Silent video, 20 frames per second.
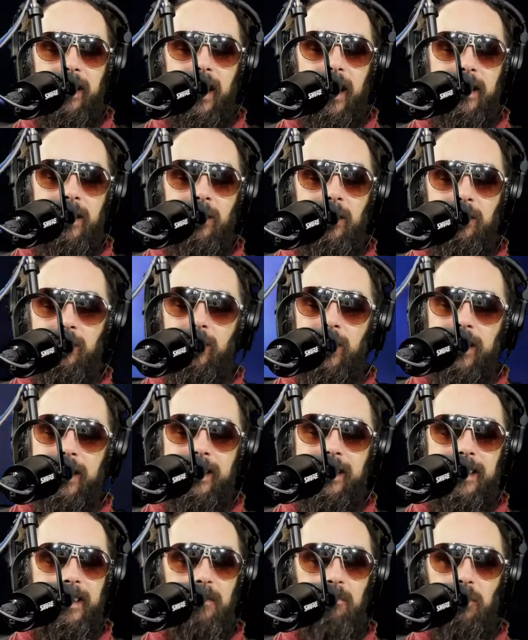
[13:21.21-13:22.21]
I don't want to
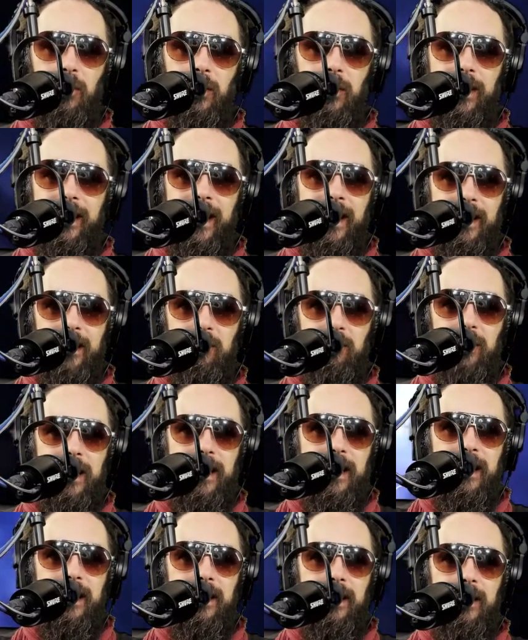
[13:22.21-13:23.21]
disappoint
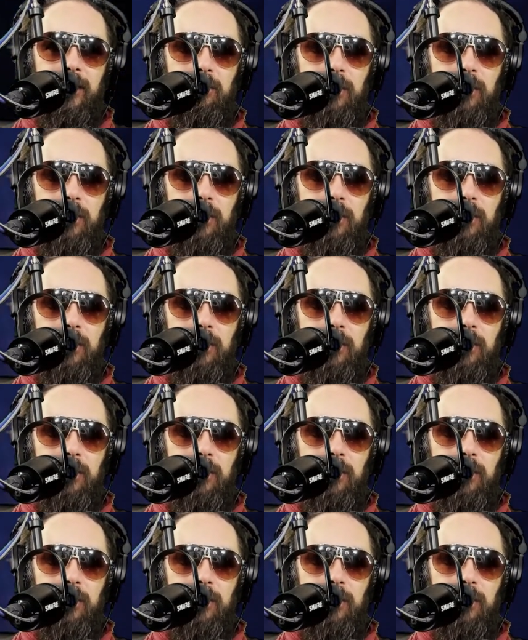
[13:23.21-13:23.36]
anybody,